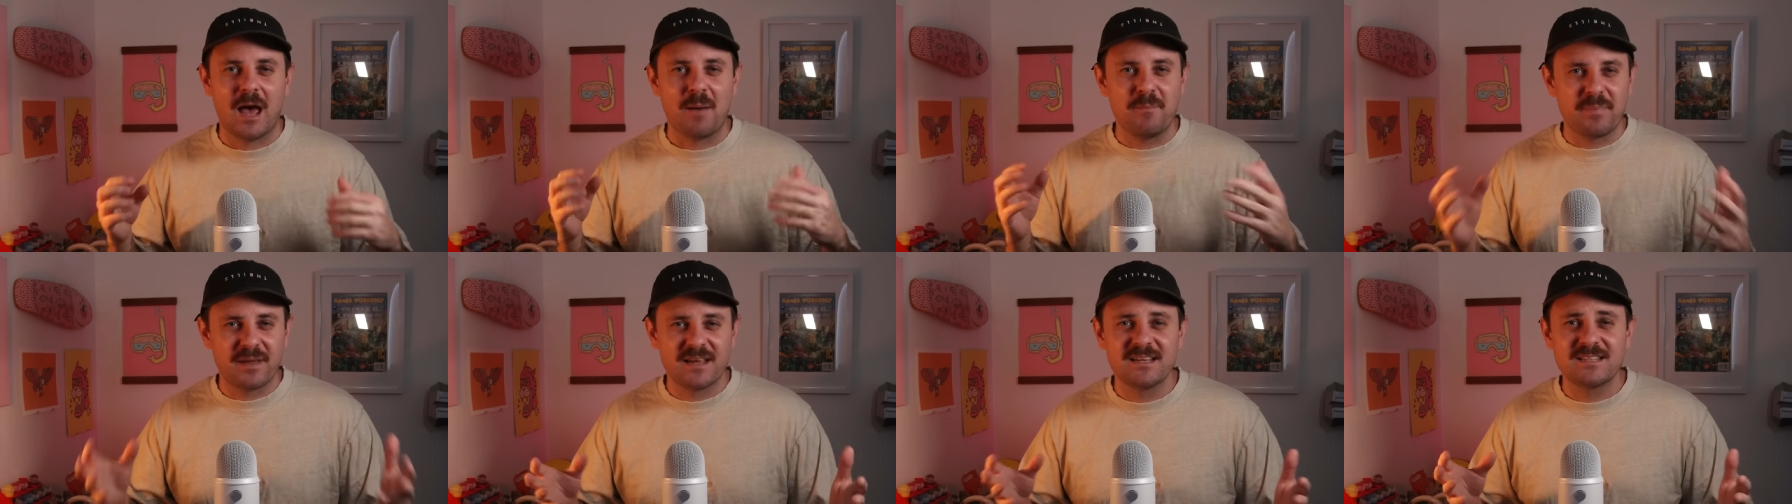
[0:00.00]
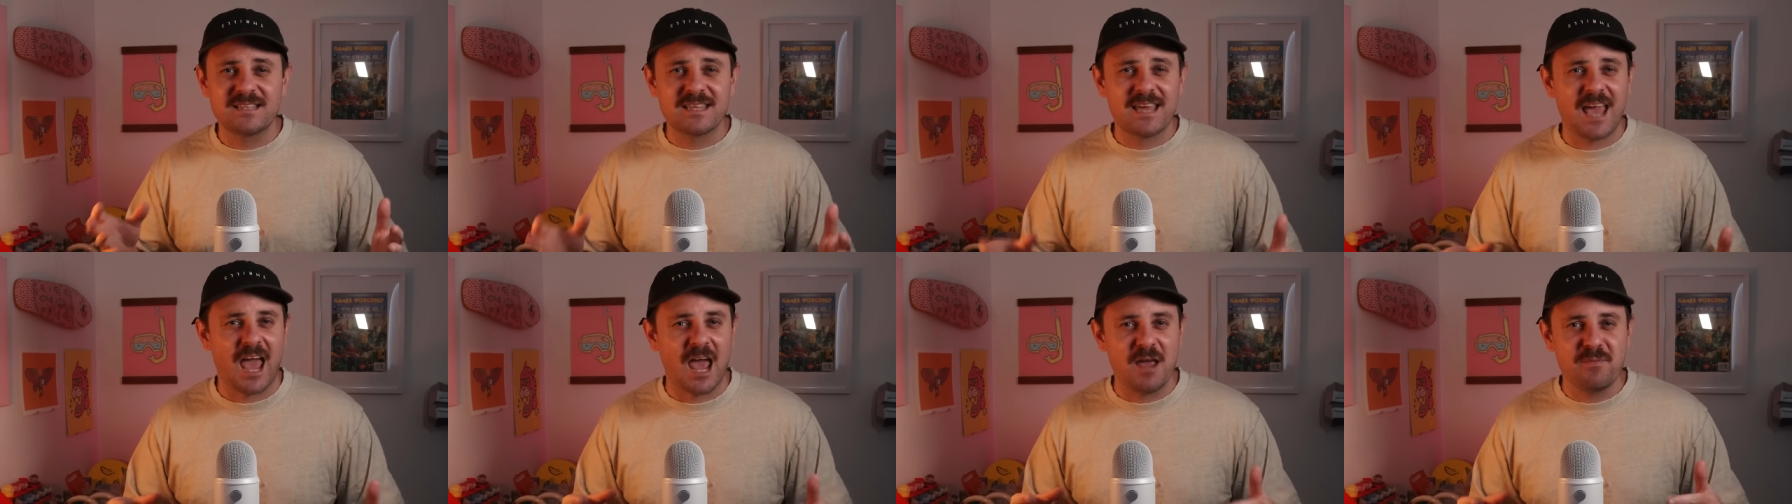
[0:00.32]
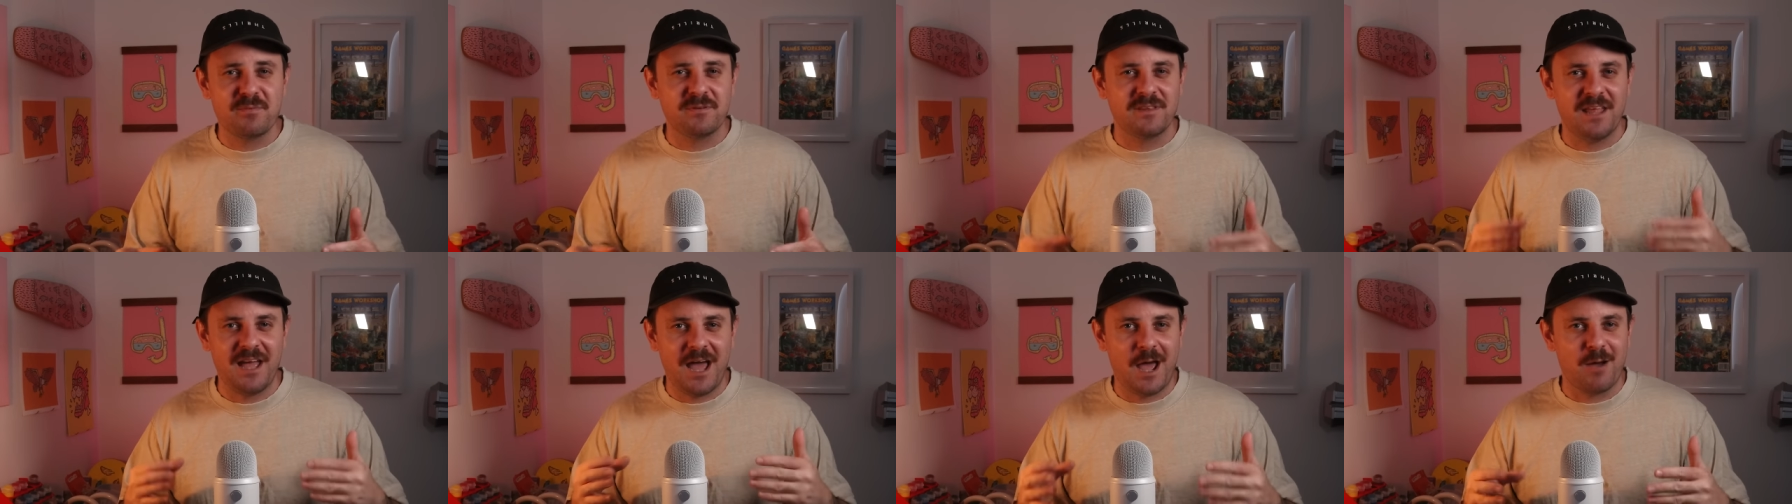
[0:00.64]
And because the
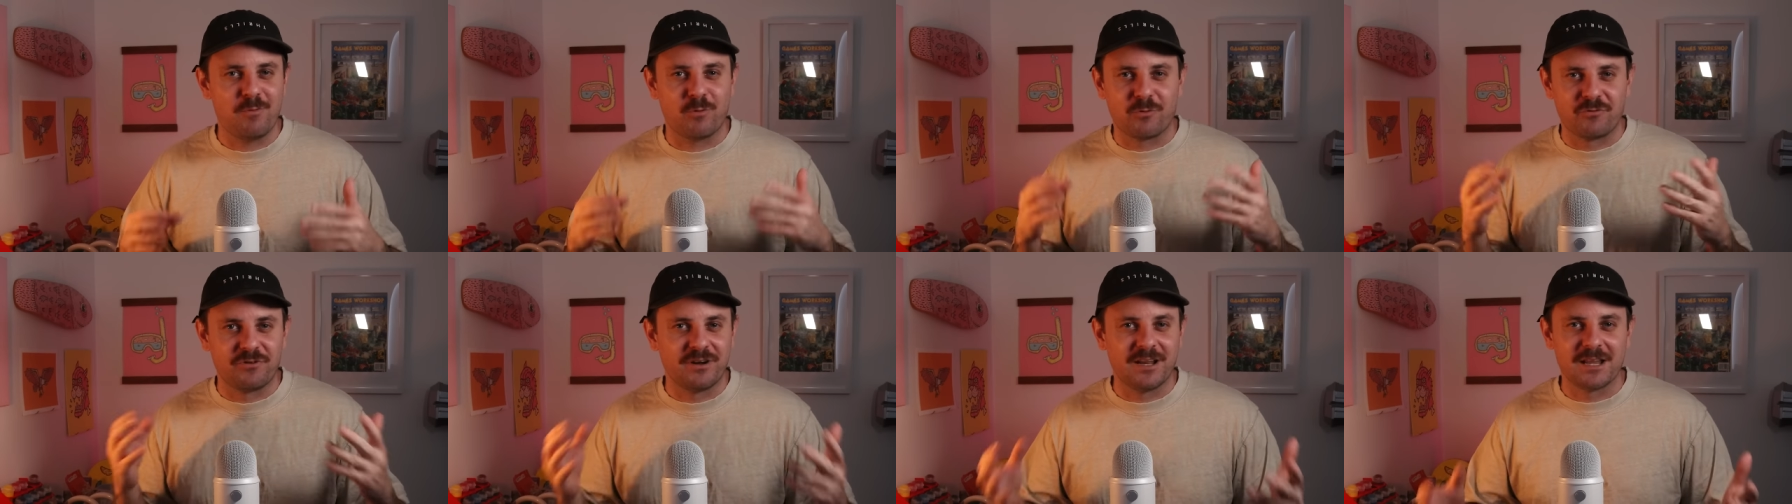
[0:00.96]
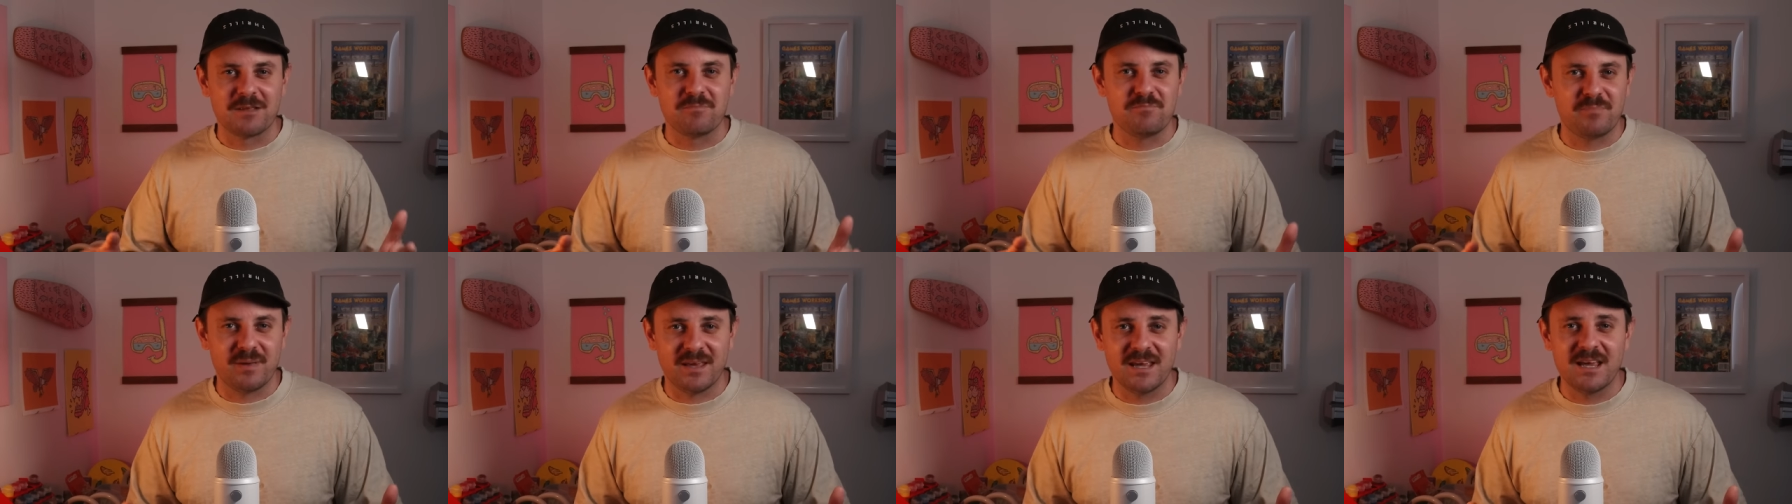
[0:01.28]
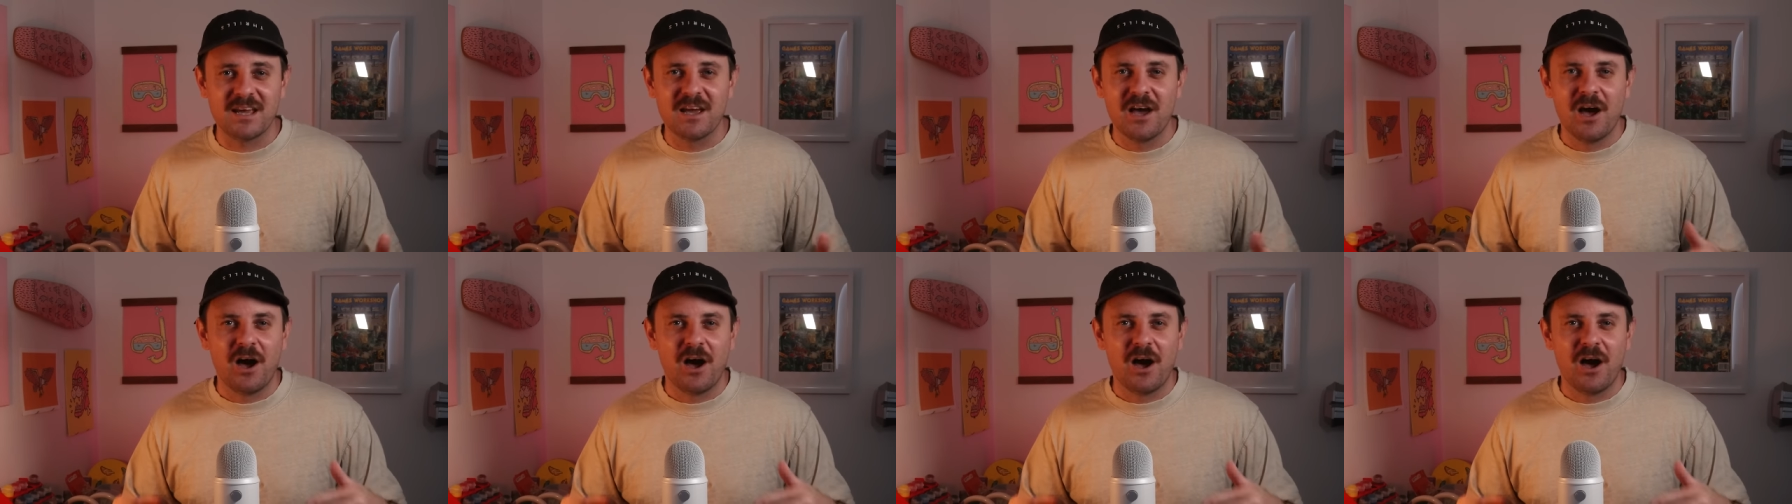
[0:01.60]
cape and the hat were really big,